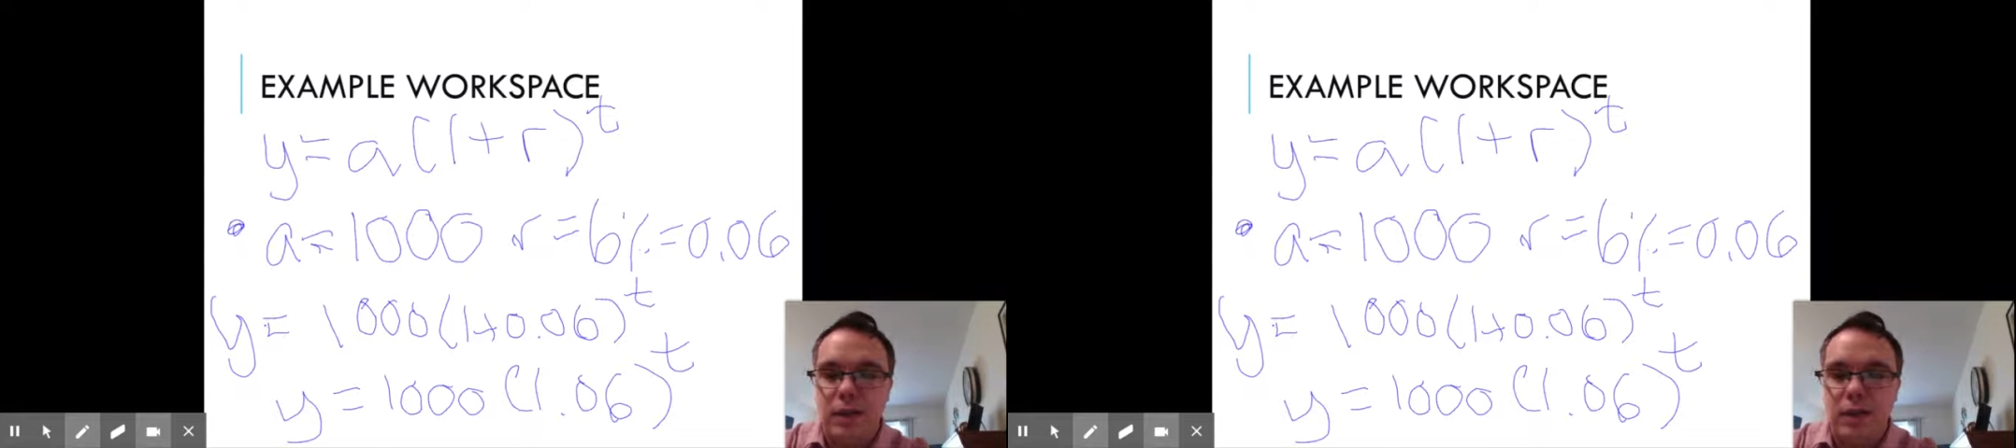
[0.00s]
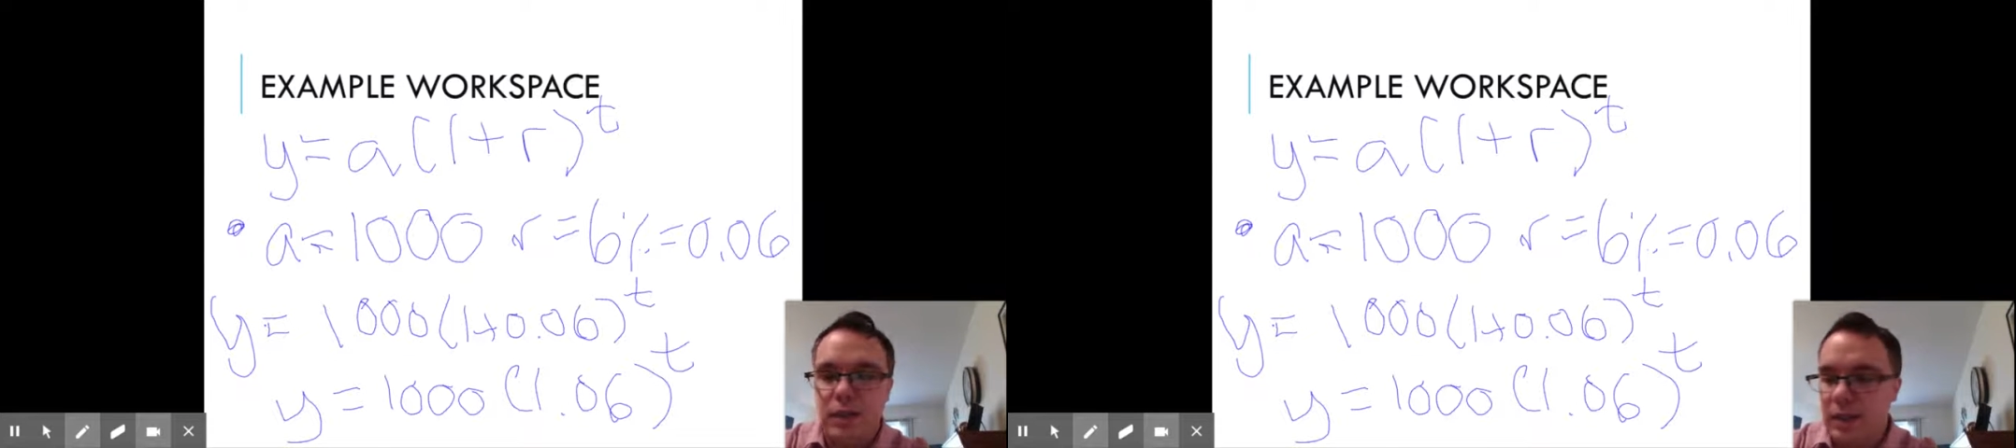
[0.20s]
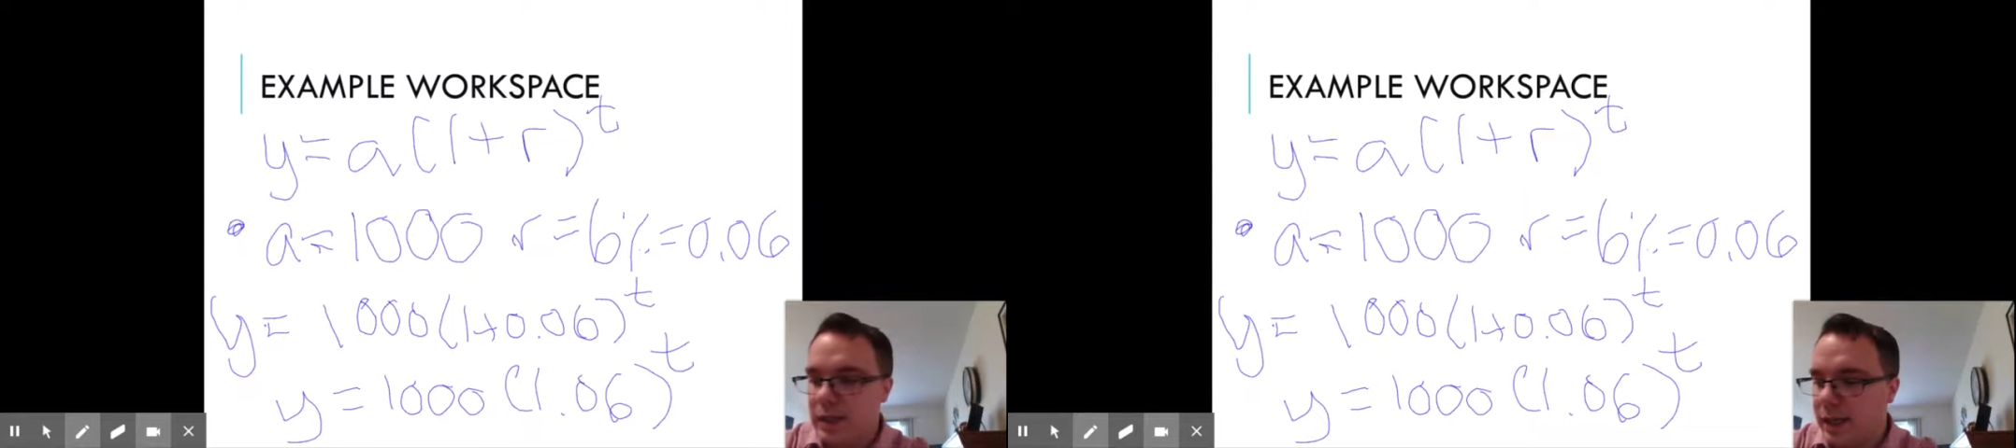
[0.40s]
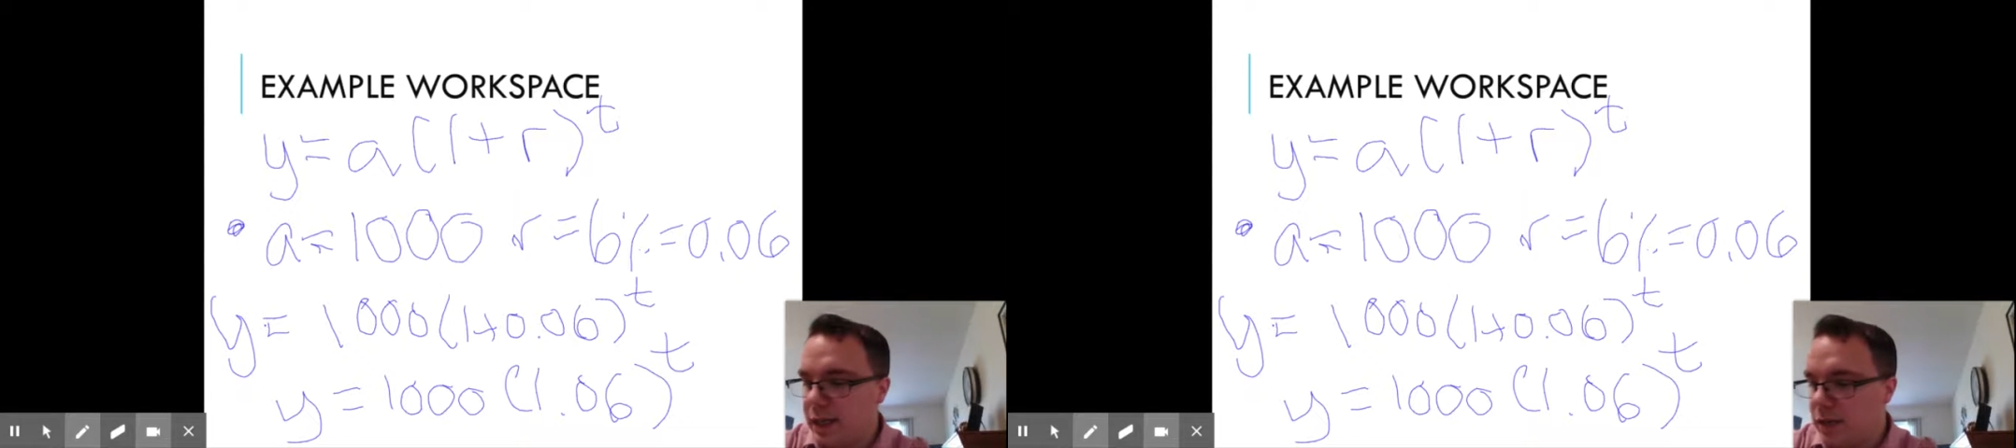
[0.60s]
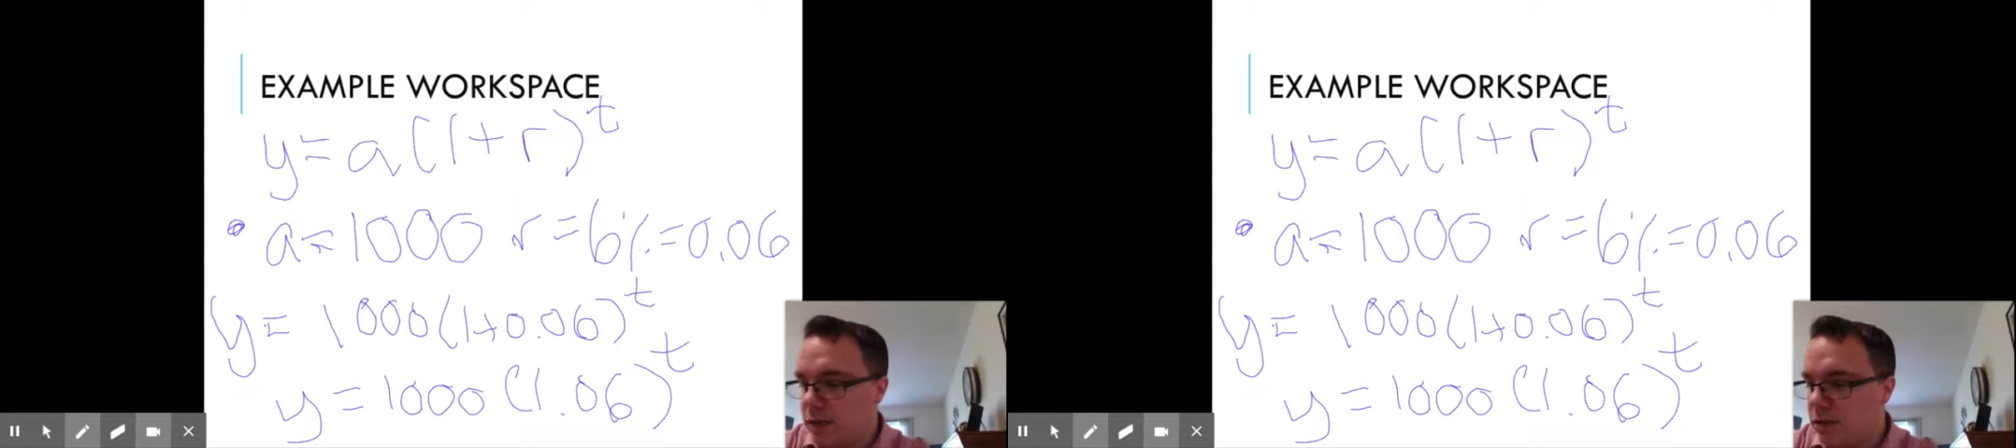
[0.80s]
in just a
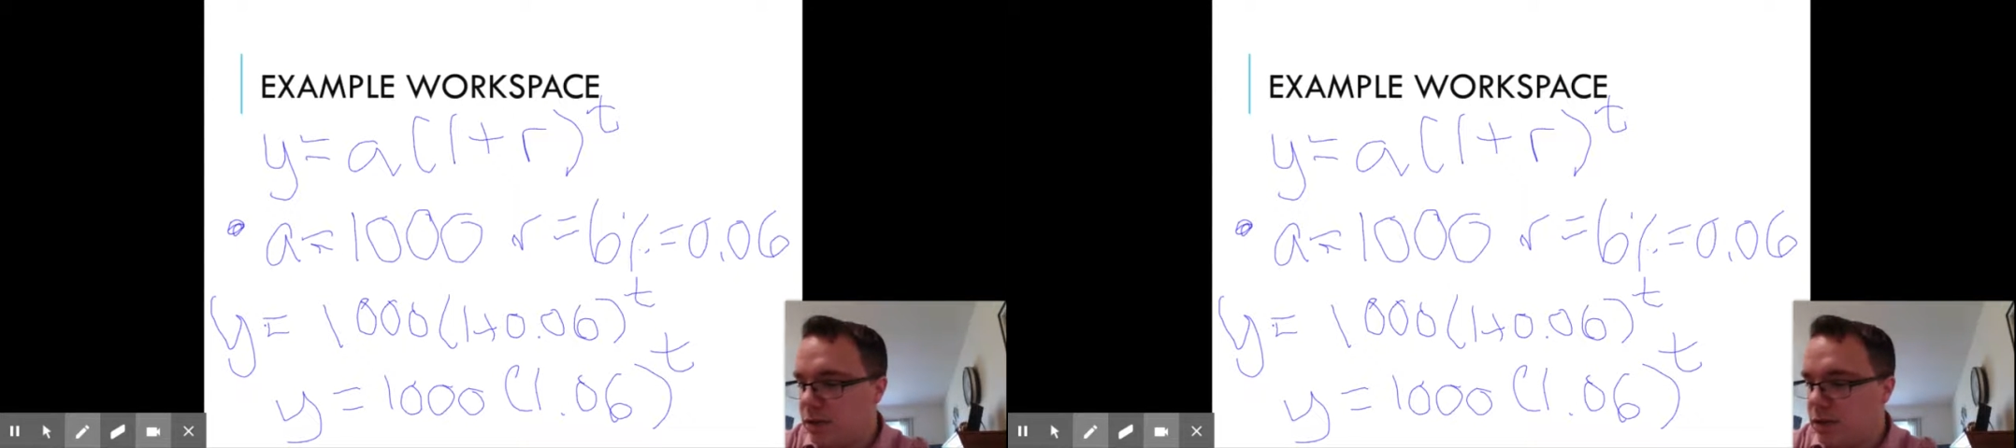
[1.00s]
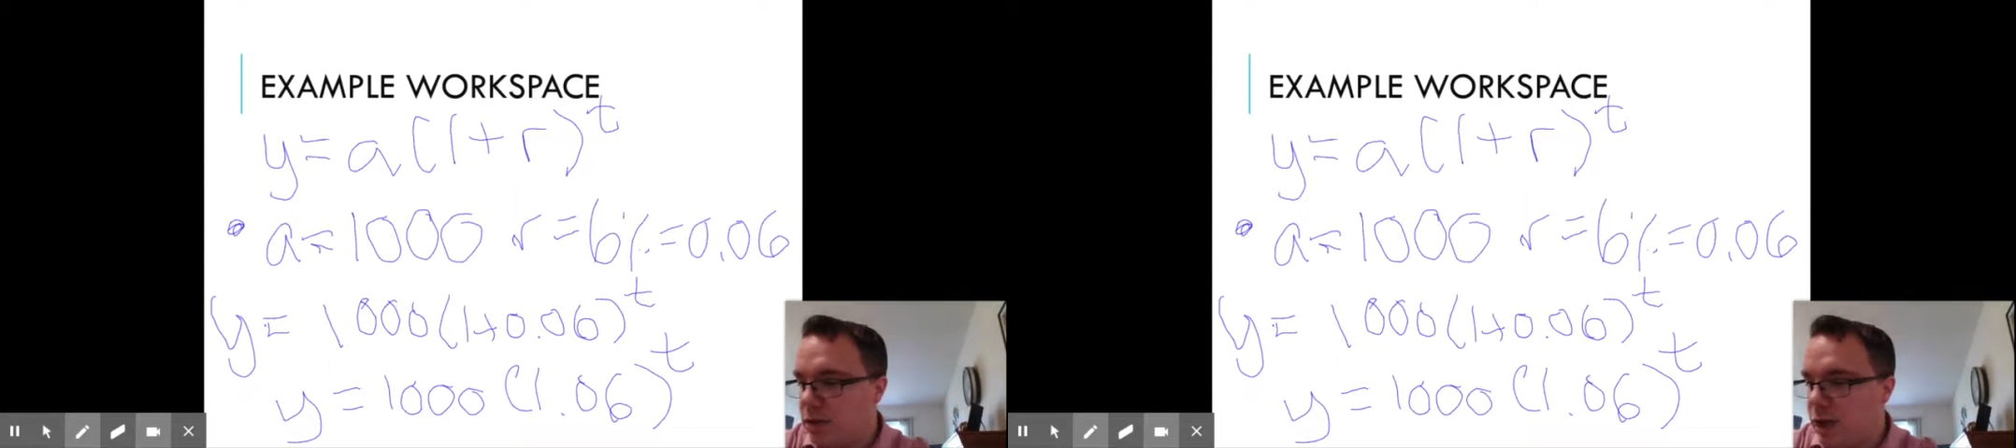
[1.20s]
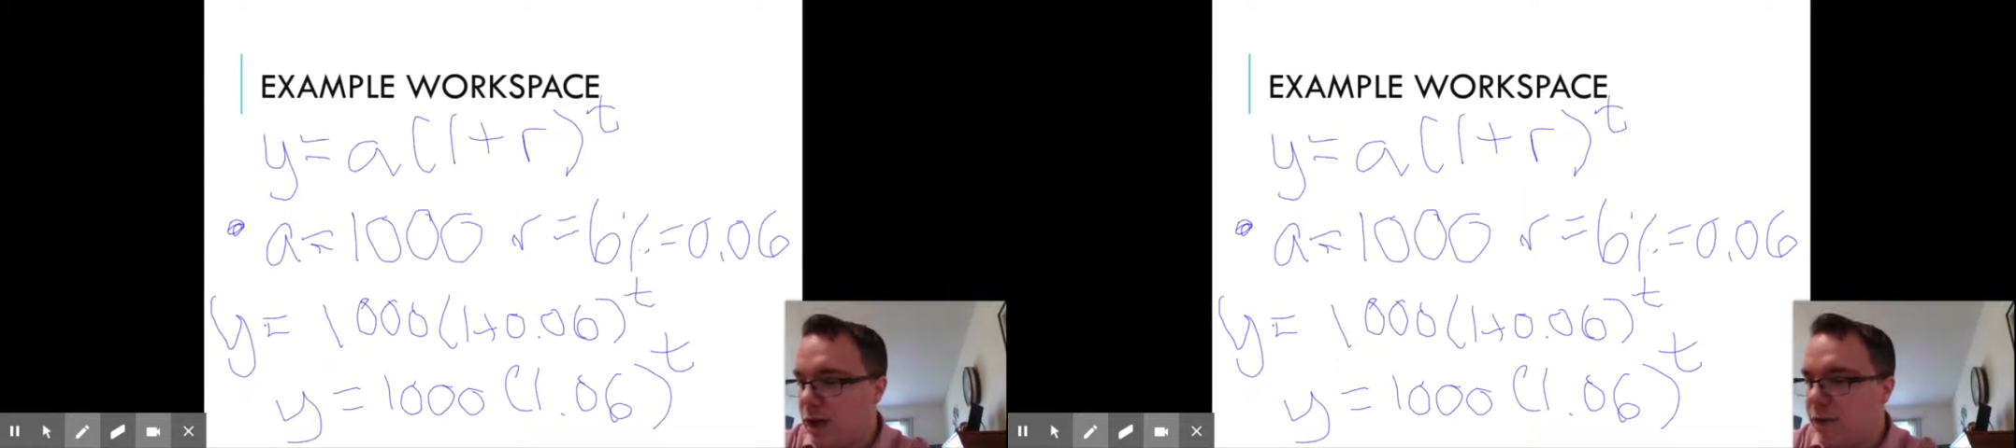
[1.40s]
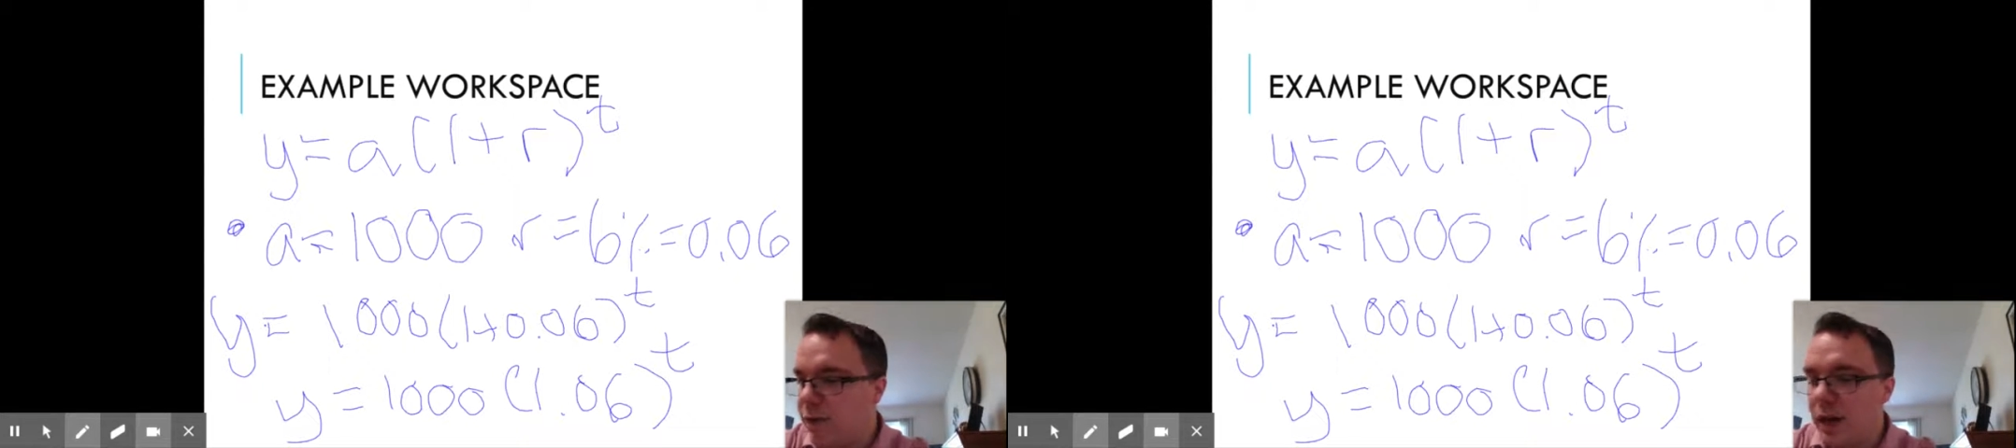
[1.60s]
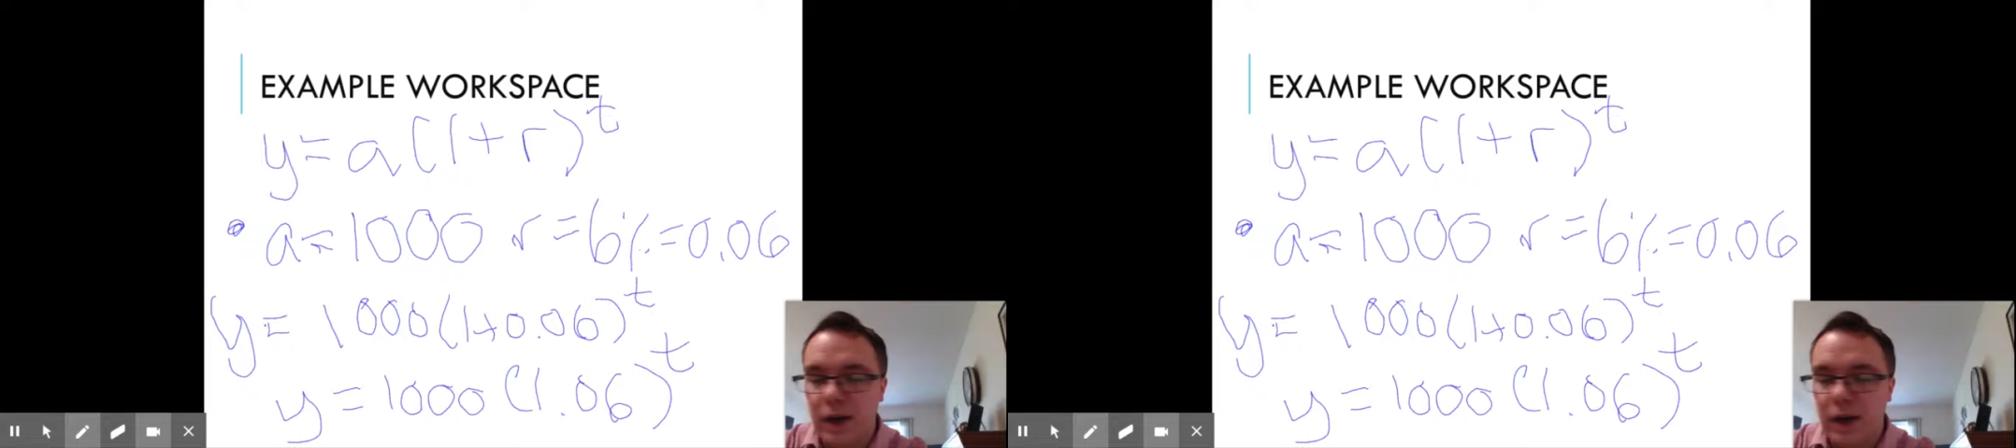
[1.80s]
second to solve